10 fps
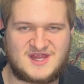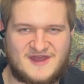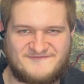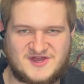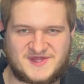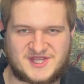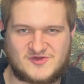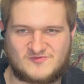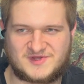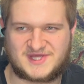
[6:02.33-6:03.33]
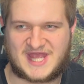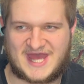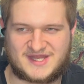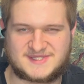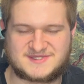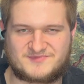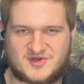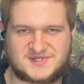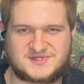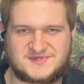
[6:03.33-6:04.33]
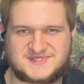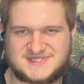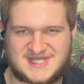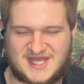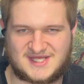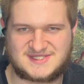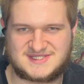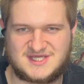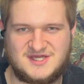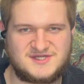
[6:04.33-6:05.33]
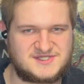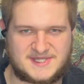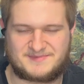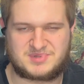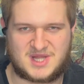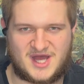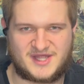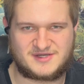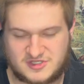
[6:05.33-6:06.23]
I felt like it really added some personal stakes to the plot.